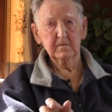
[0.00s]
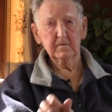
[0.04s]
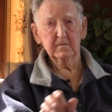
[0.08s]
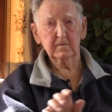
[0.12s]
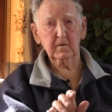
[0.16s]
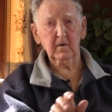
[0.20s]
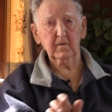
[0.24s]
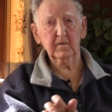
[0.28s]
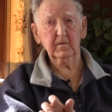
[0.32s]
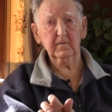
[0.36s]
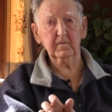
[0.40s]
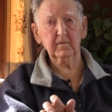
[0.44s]

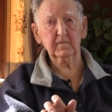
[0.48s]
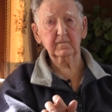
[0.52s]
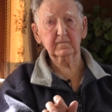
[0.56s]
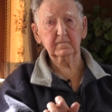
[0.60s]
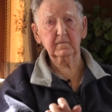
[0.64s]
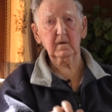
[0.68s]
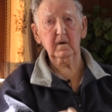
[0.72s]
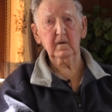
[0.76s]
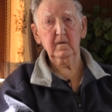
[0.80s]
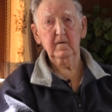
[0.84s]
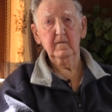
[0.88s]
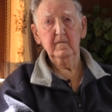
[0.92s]
So they just,
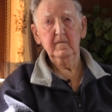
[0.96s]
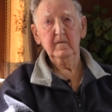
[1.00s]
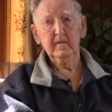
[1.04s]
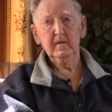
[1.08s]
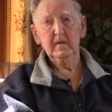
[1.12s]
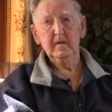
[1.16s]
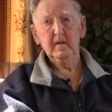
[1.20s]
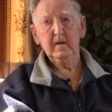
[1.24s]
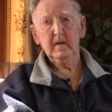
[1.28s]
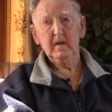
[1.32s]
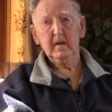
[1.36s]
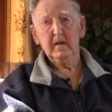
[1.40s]

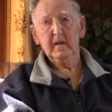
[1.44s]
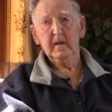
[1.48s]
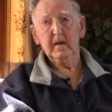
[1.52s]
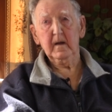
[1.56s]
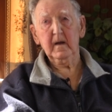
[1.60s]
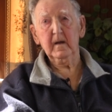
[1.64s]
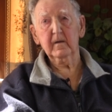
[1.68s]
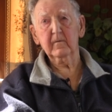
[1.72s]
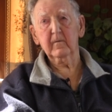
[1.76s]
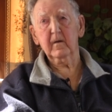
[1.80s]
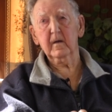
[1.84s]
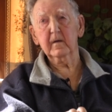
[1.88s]

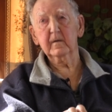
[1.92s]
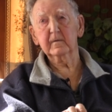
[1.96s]
anyway,